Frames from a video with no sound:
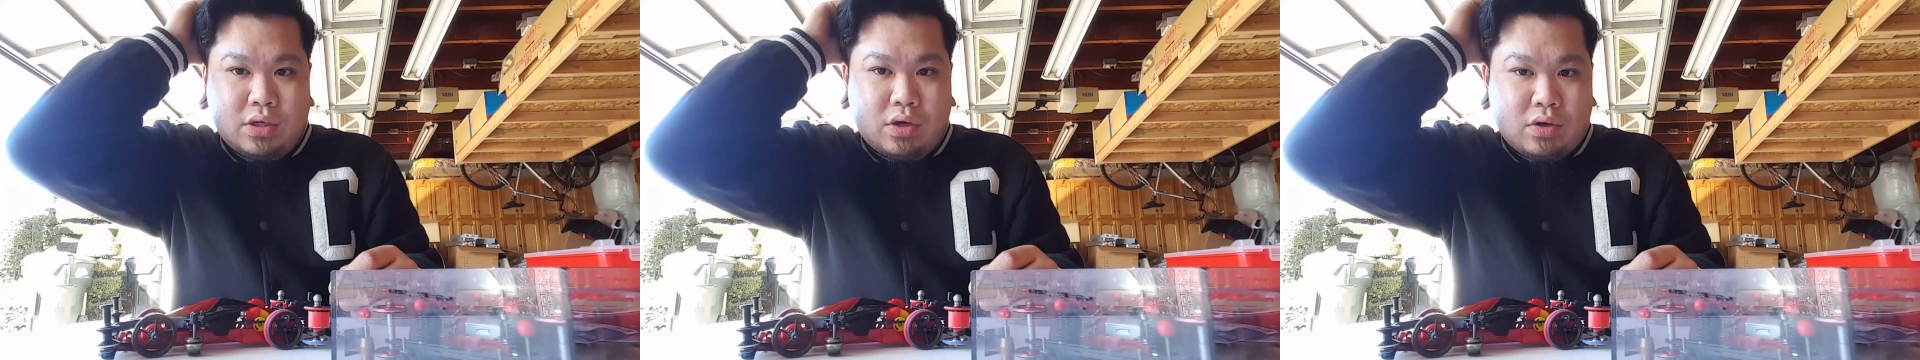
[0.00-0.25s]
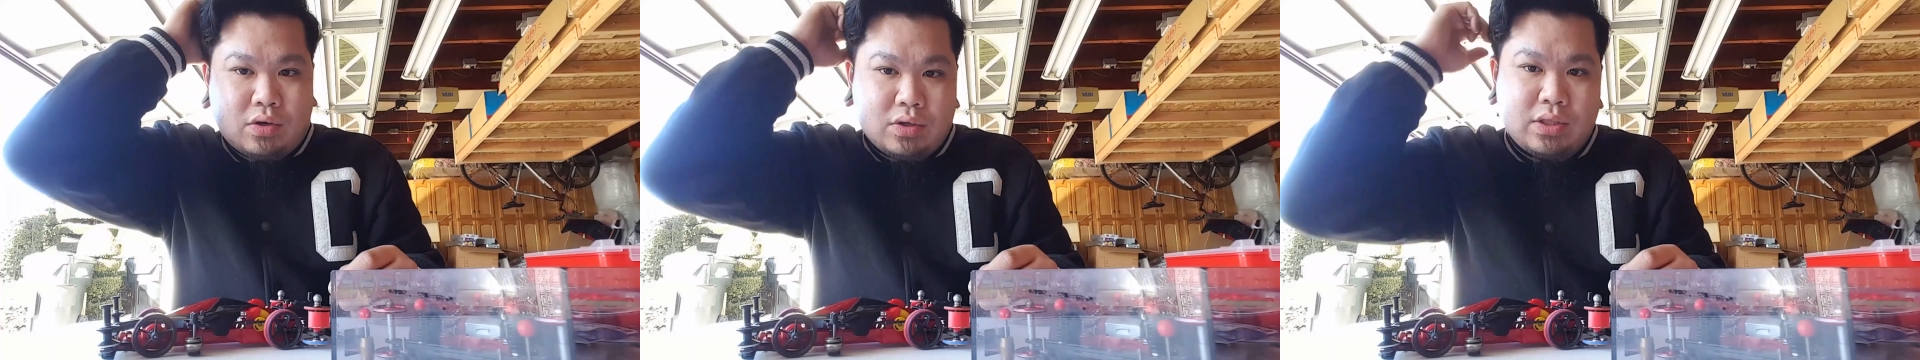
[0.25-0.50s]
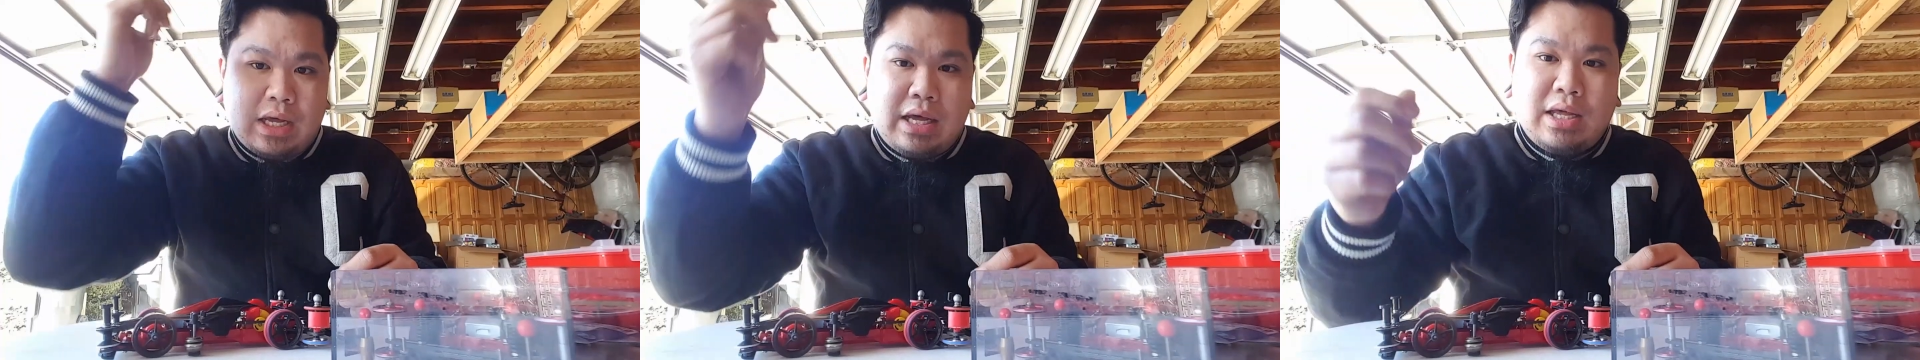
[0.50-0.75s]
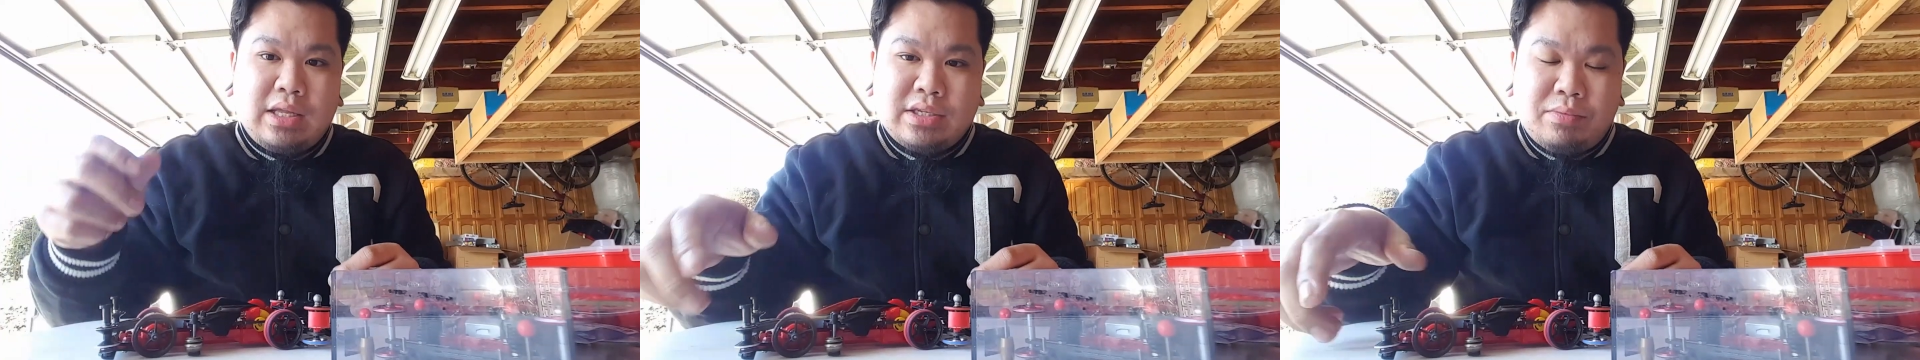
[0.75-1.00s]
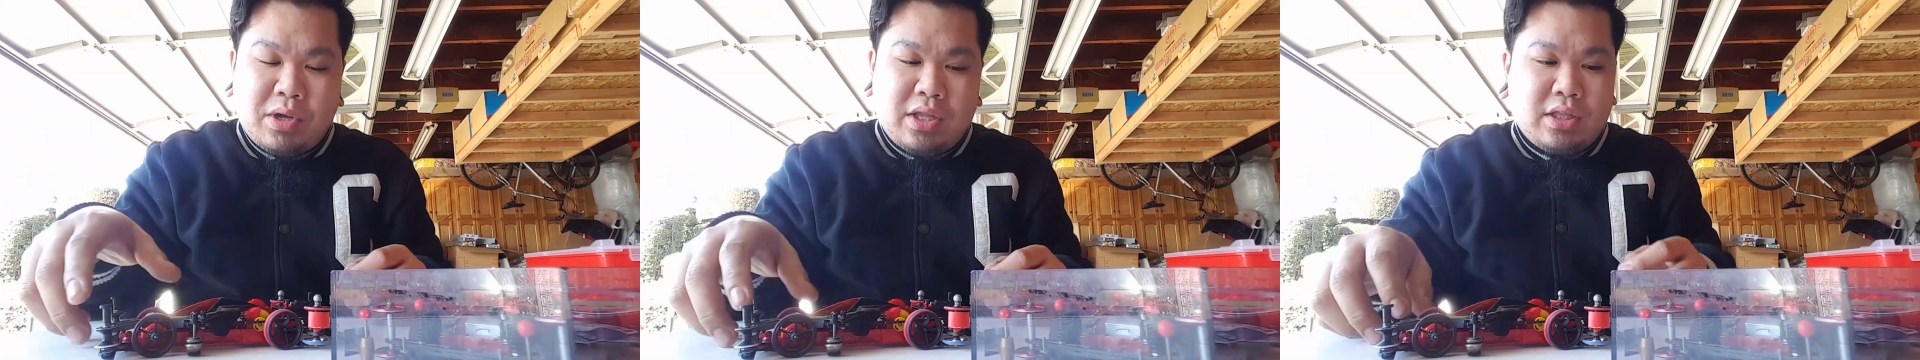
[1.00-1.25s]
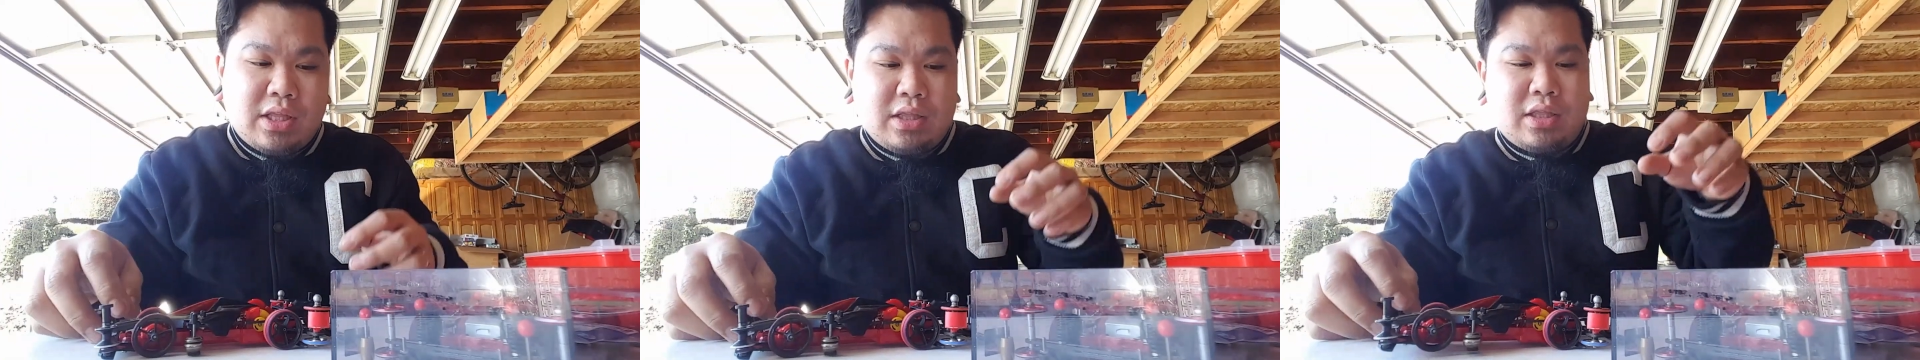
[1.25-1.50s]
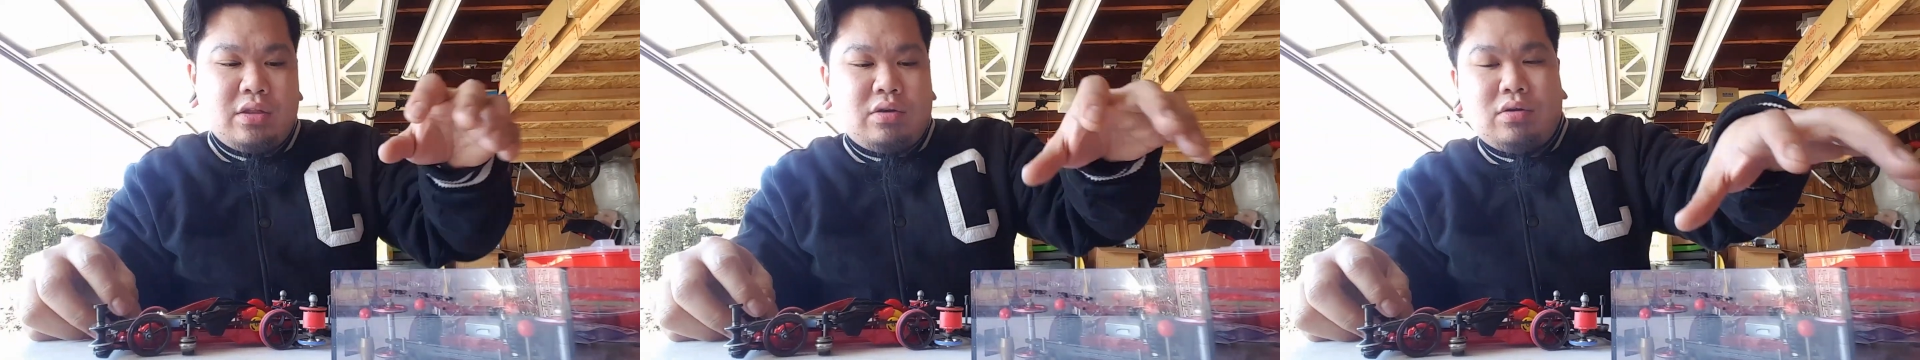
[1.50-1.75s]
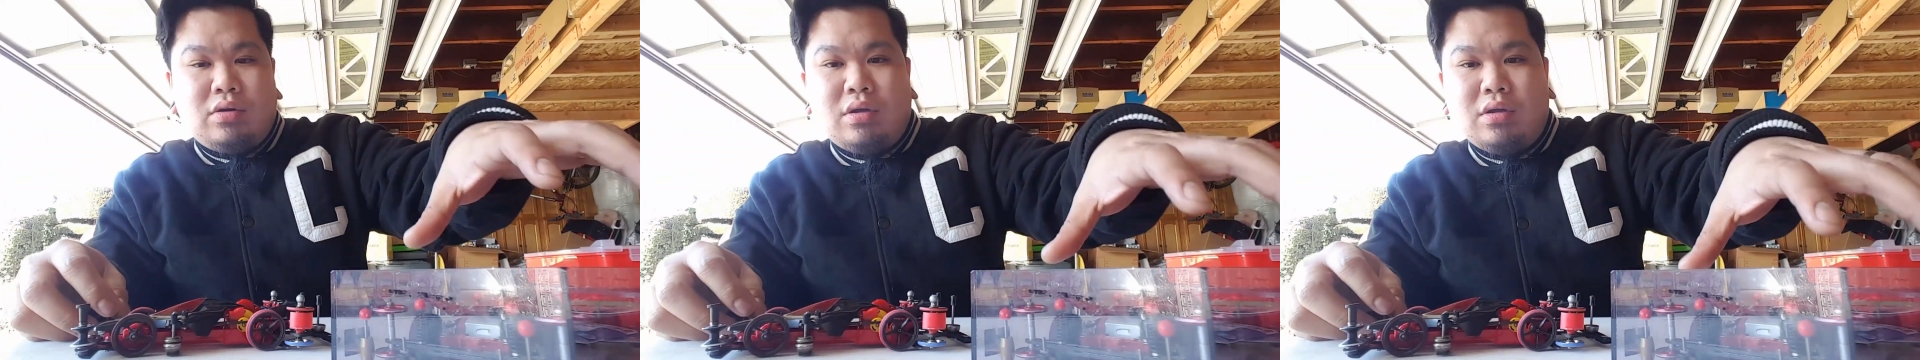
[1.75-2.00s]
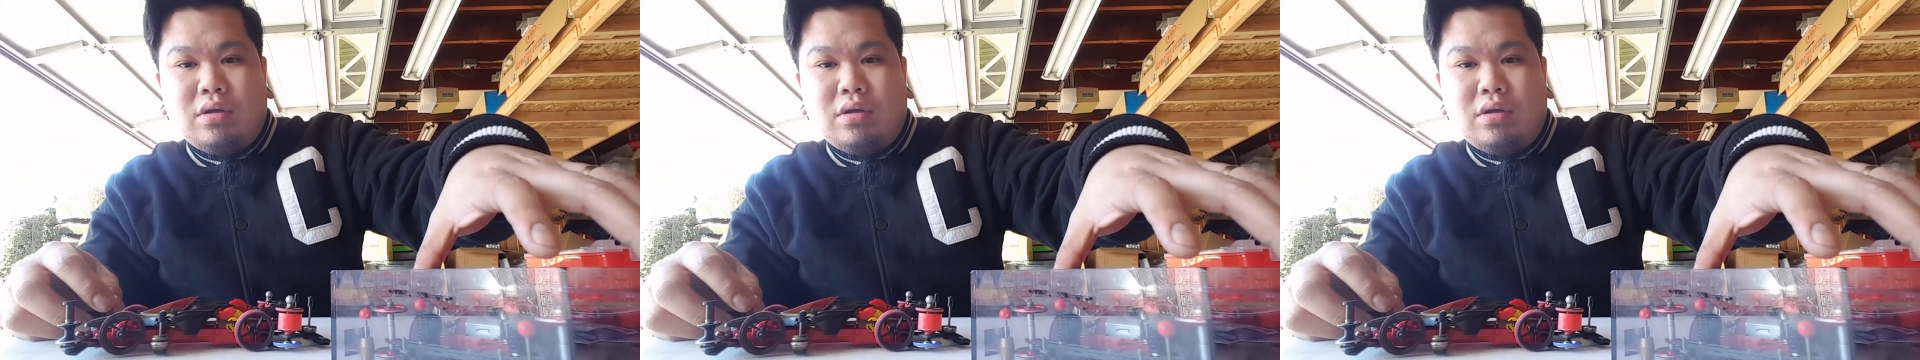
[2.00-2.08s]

So that, sa mga nagtatanong,